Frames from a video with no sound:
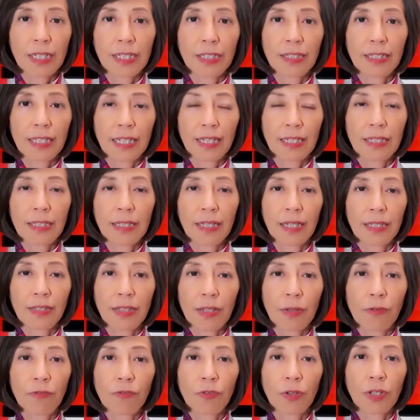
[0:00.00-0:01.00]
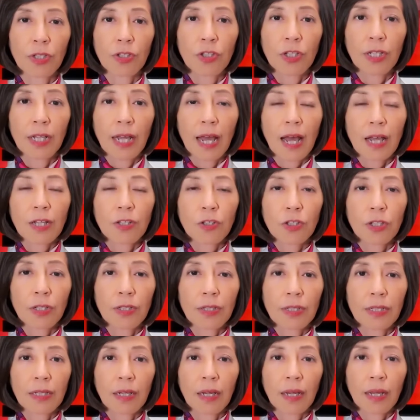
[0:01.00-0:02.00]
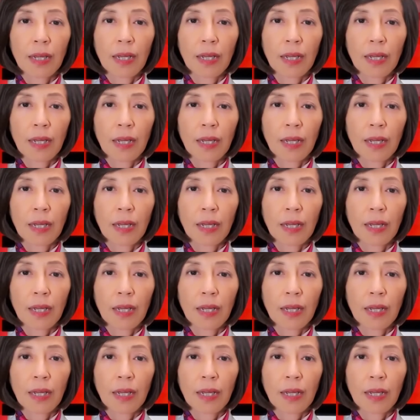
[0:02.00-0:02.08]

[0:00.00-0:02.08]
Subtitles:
cease its infringing actions.